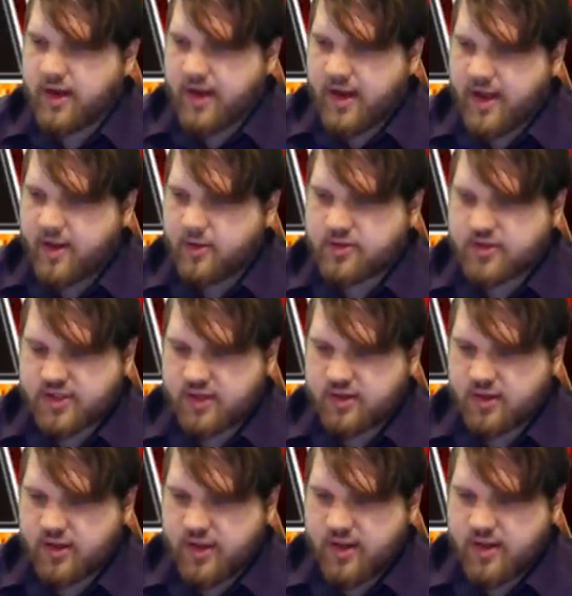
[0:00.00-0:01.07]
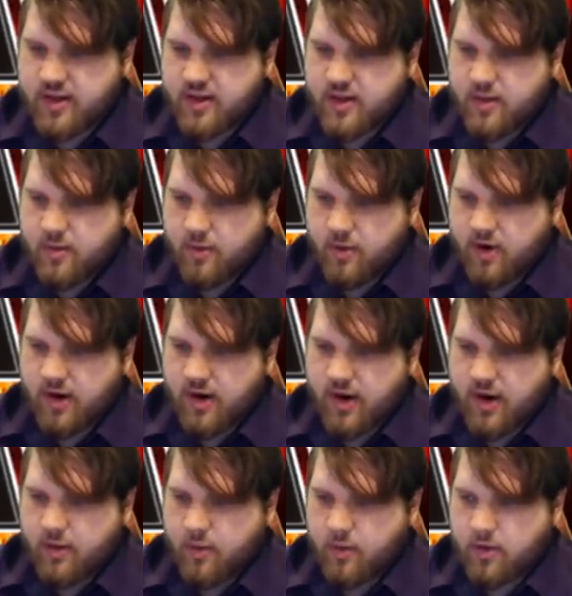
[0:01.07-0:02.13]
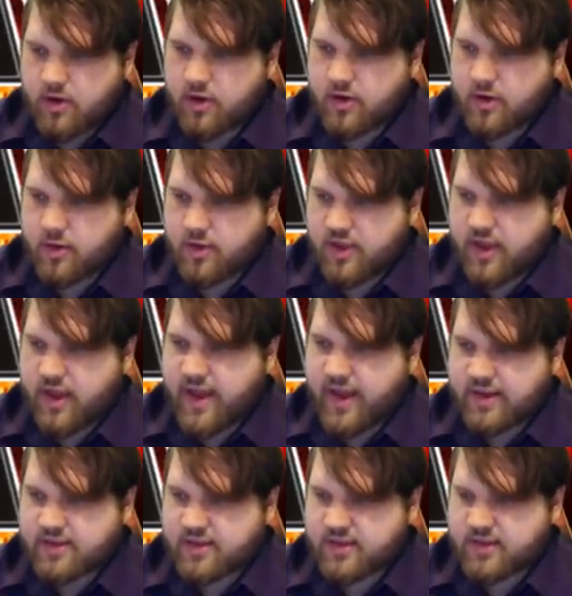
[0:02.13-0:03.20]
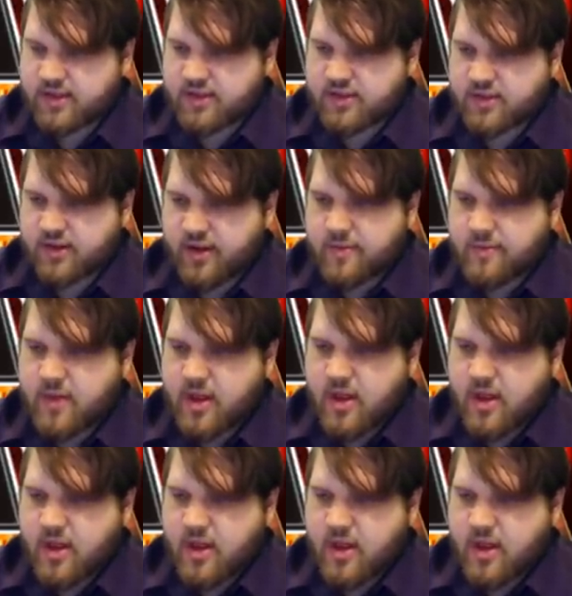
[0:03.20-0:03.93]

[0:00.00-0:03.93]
And now, suddenly, we're cooking with gas, essentially.